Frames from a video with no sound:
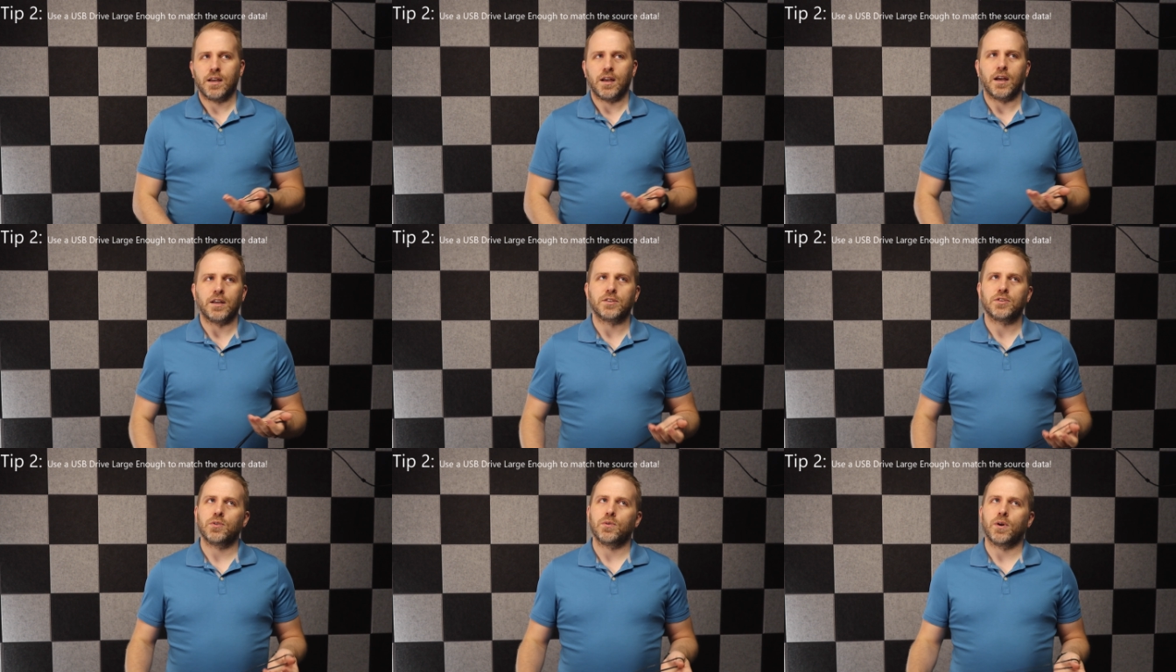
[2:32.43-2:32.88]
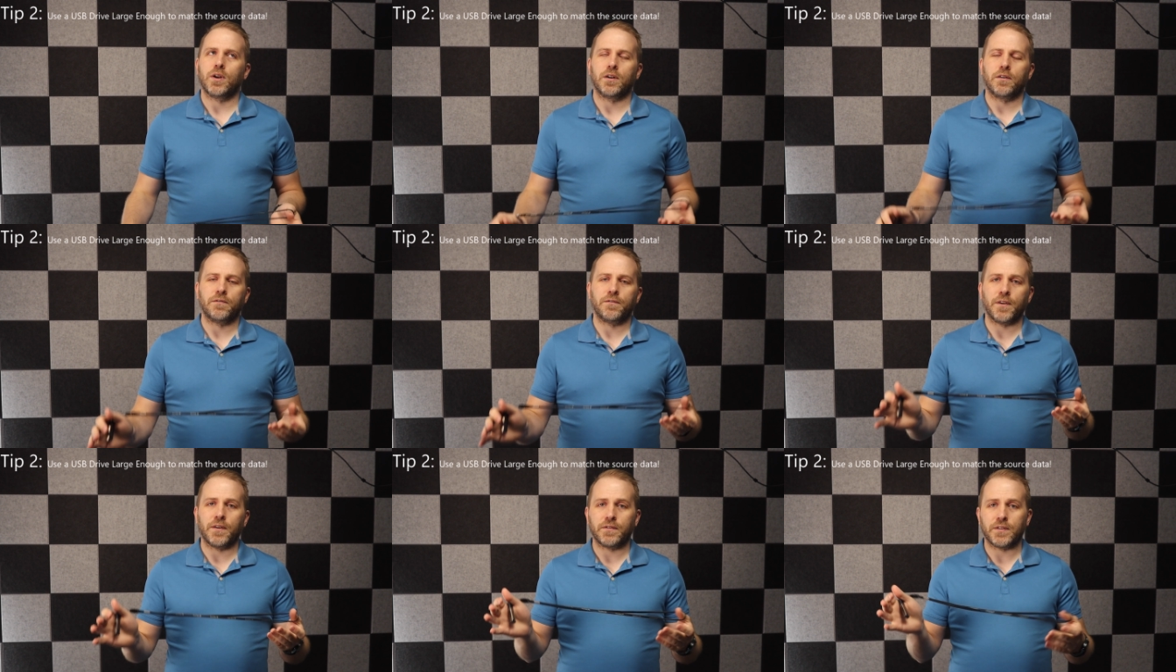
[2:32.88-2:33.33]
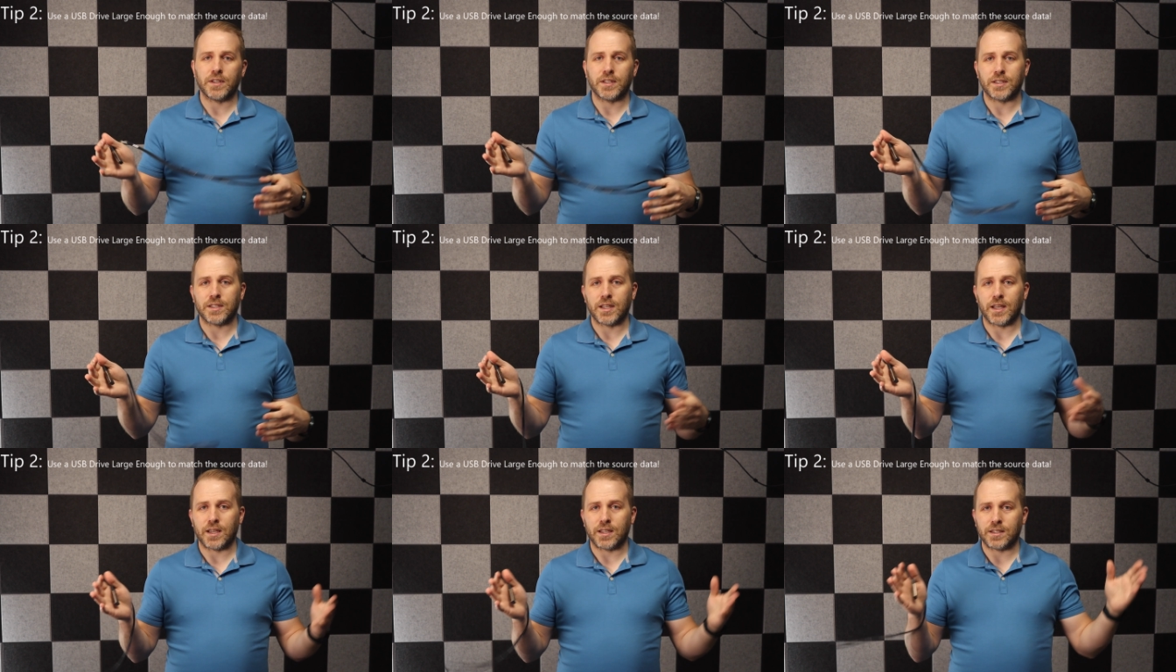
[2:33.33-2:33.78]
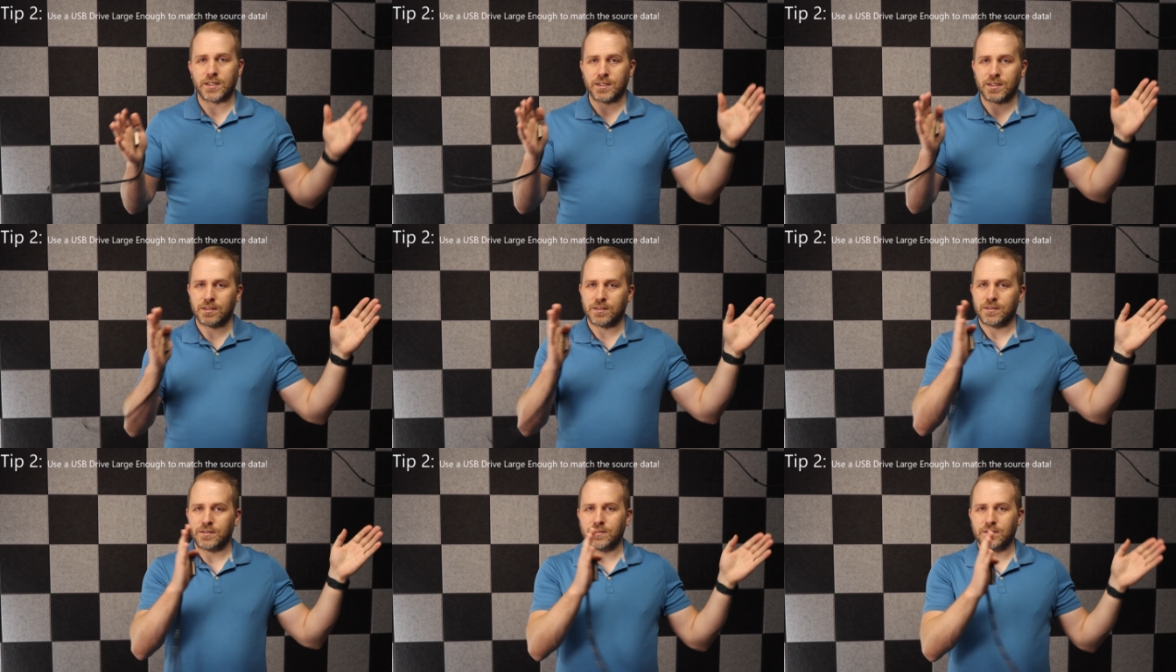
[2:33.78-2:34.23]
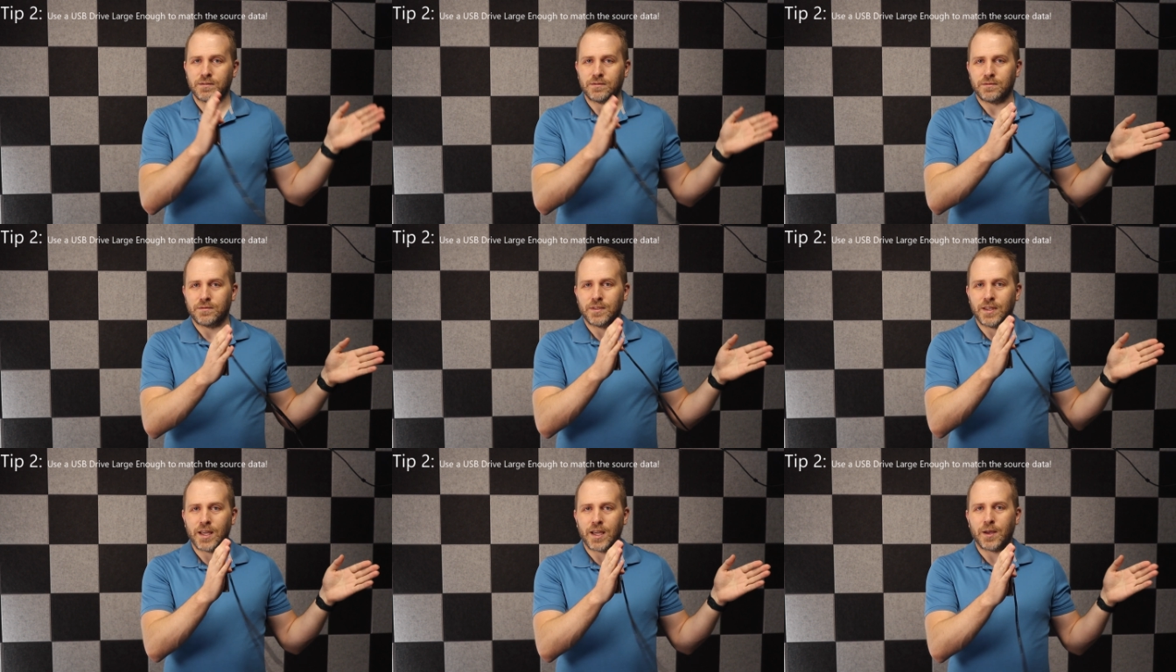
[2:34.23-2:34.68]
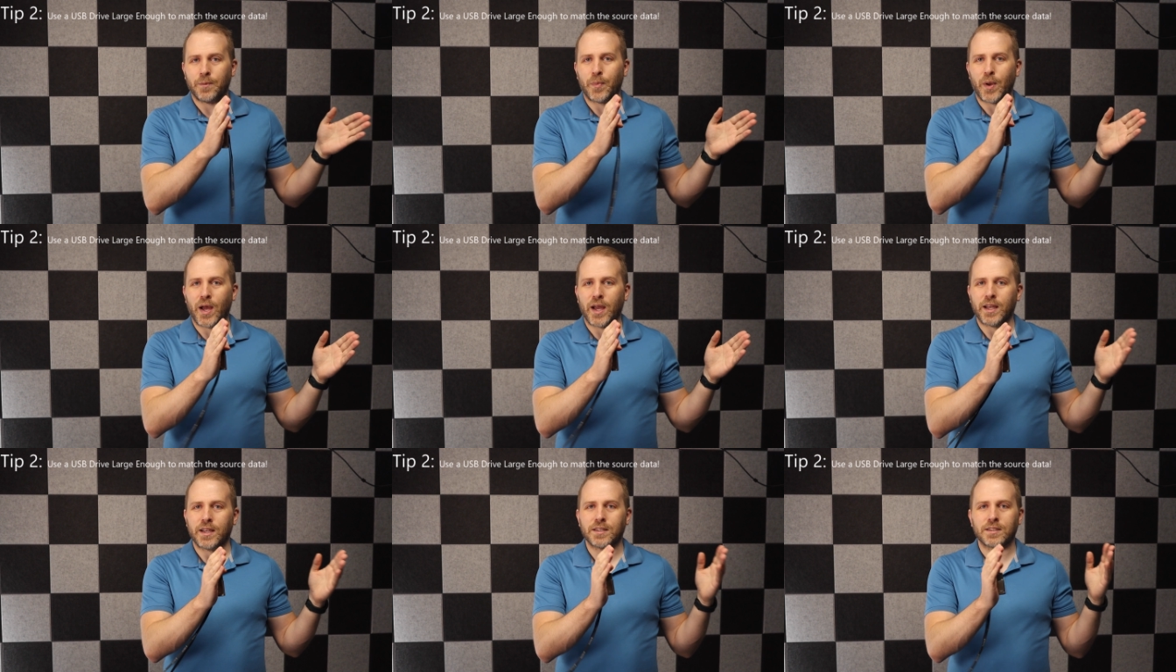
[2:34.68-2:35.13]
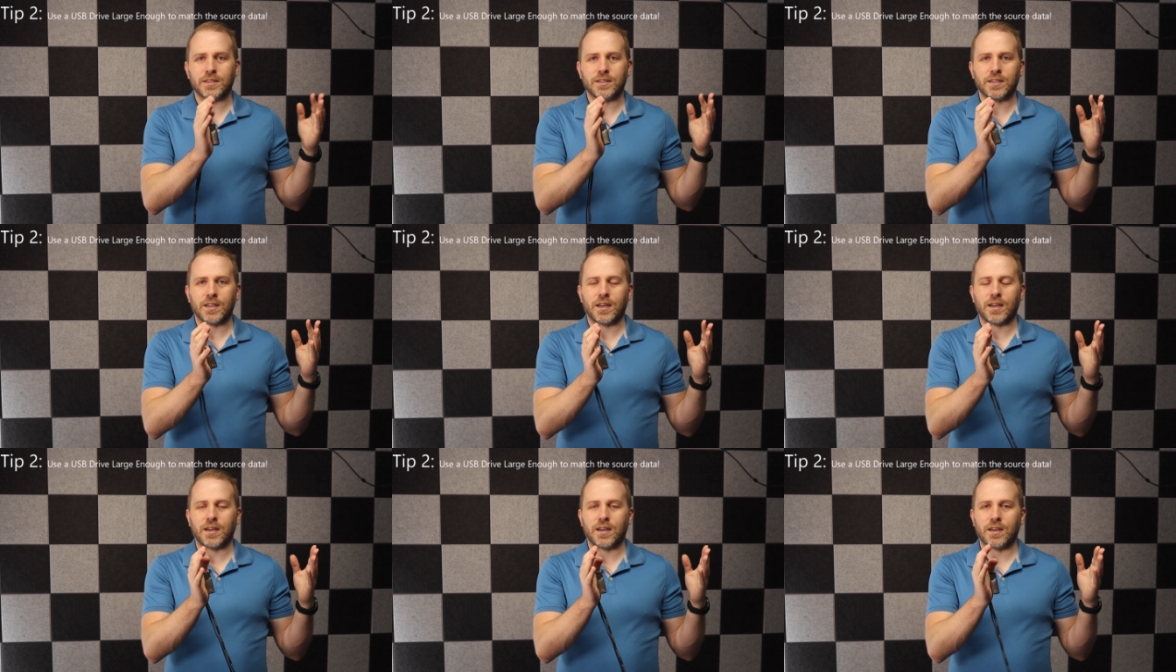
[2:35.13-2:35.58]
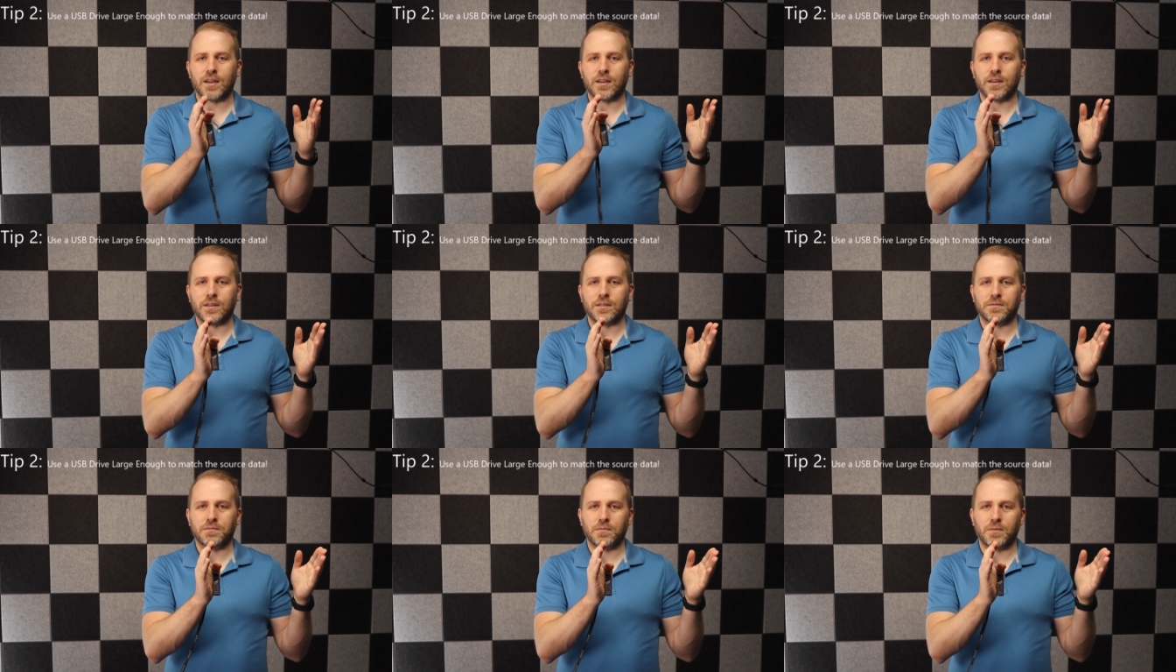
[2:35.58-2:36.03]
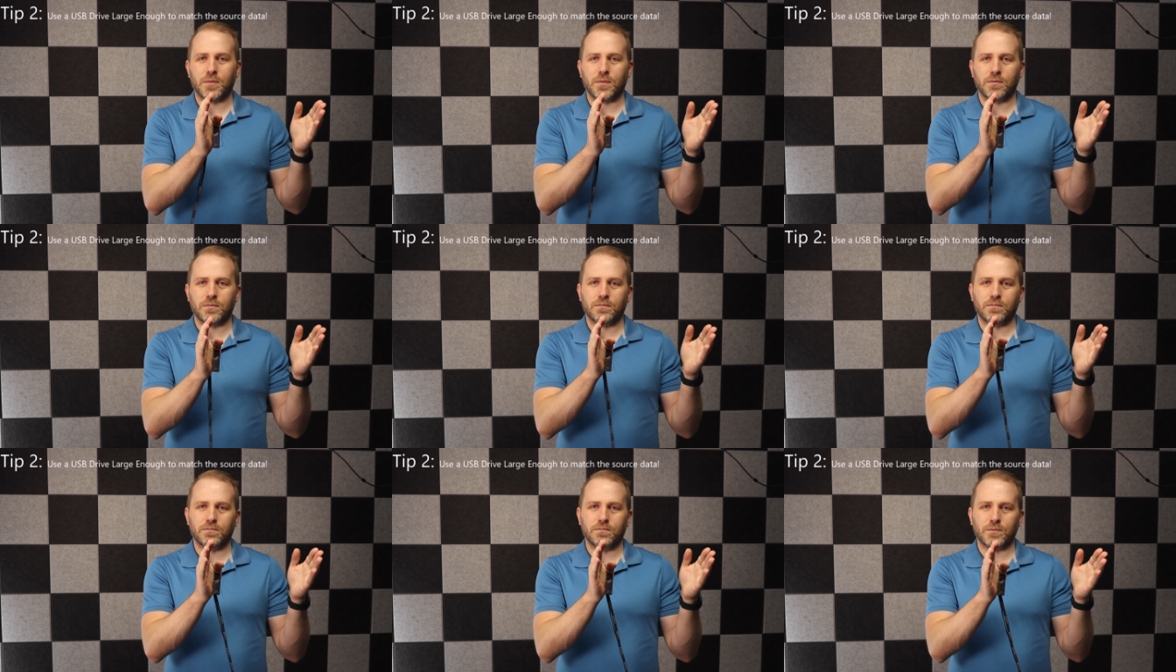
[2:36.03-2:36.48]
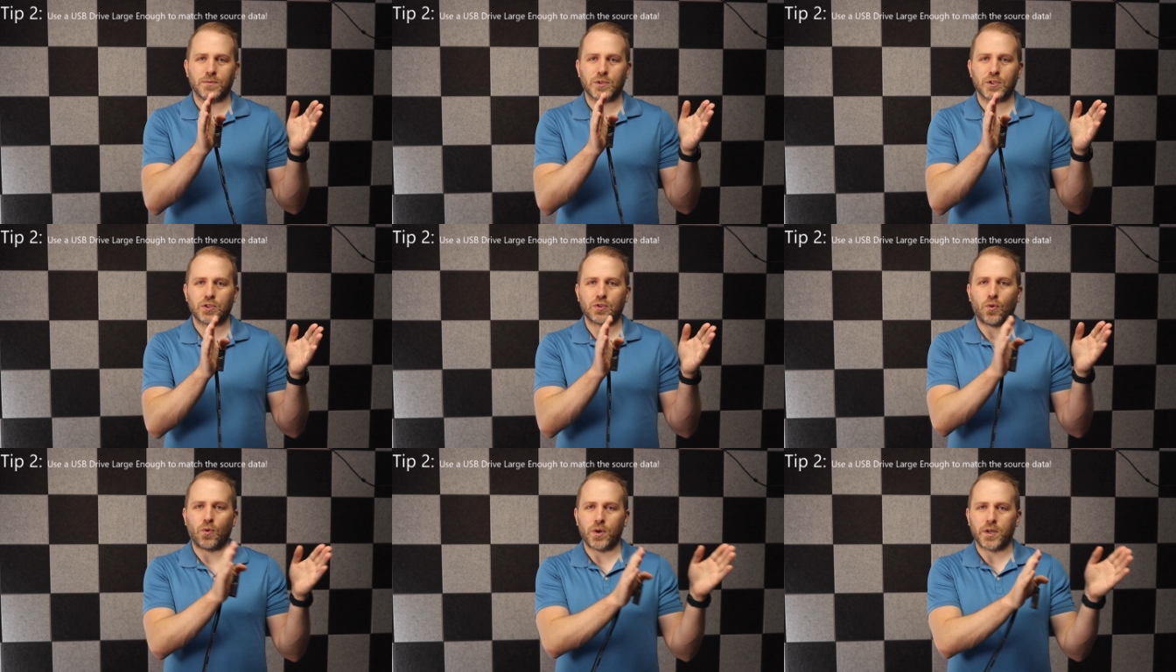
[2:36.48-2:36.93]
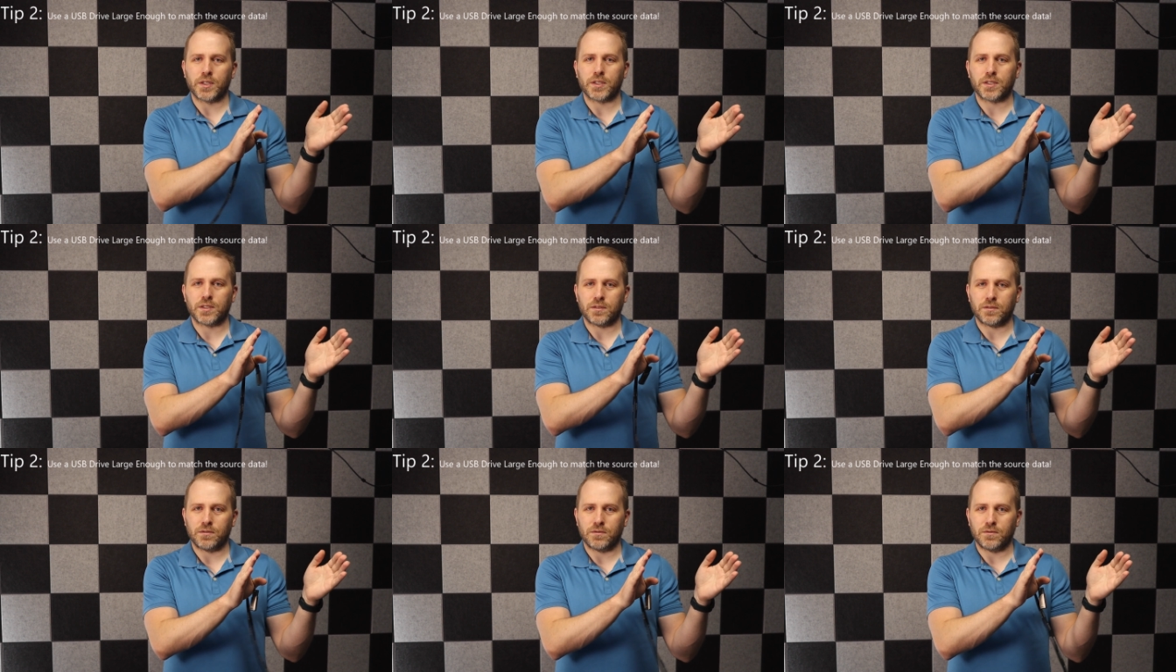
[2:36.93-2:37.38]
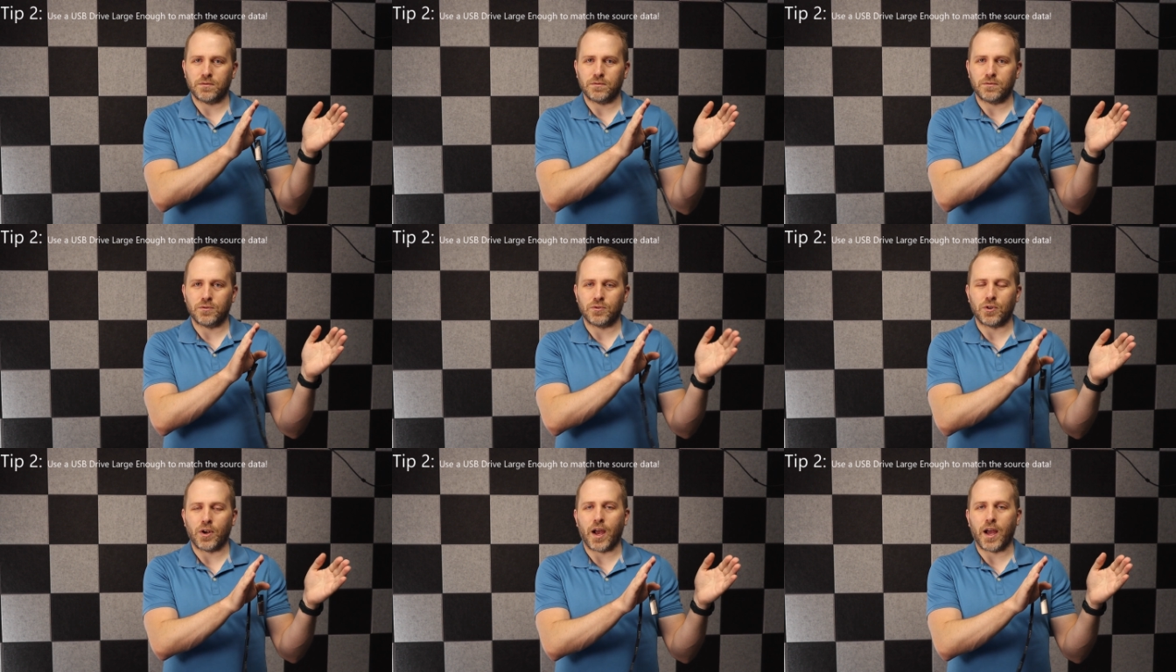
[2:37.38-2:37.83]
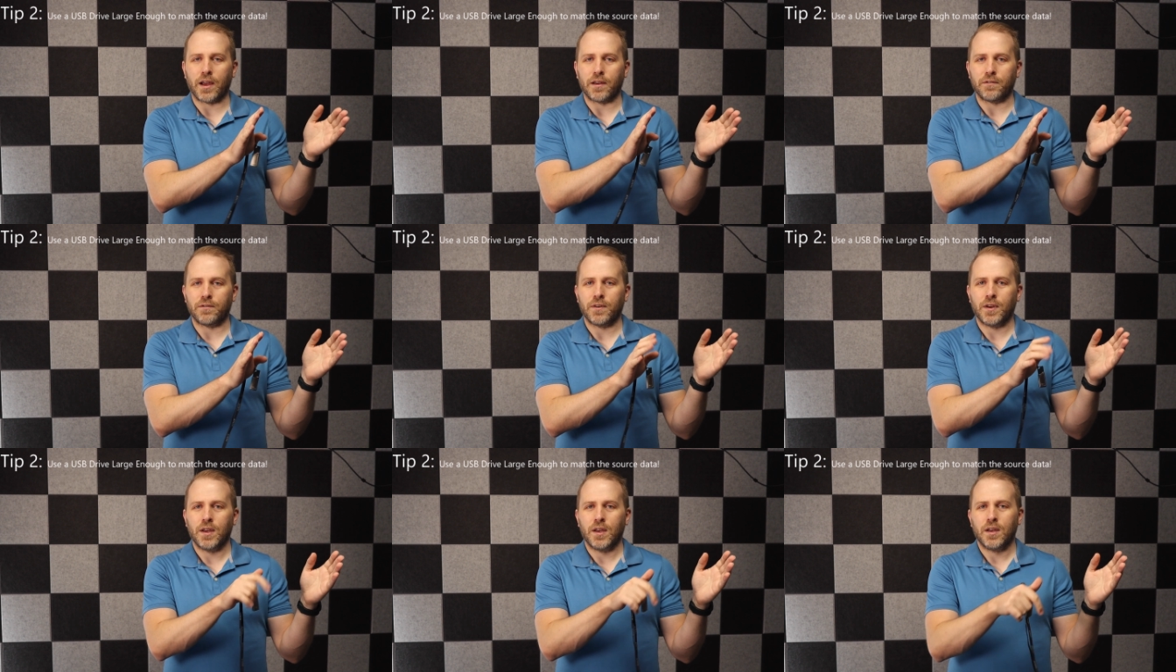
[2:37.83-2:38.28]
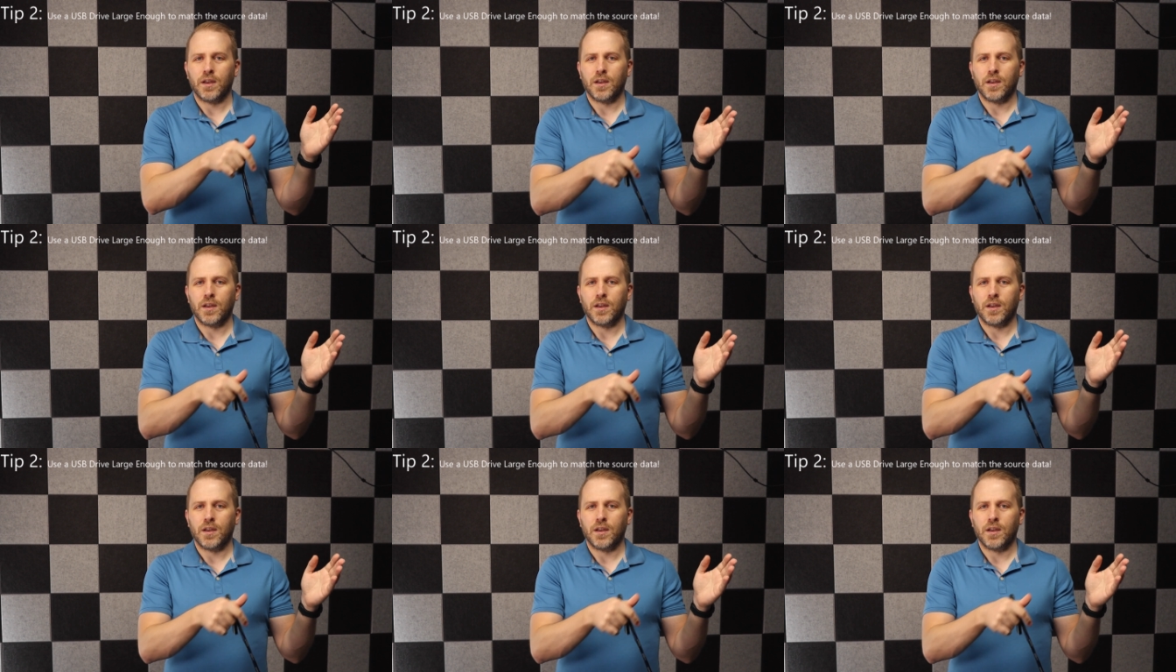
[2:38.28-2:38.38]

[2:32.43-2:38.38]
a 256 gigabyte source drive,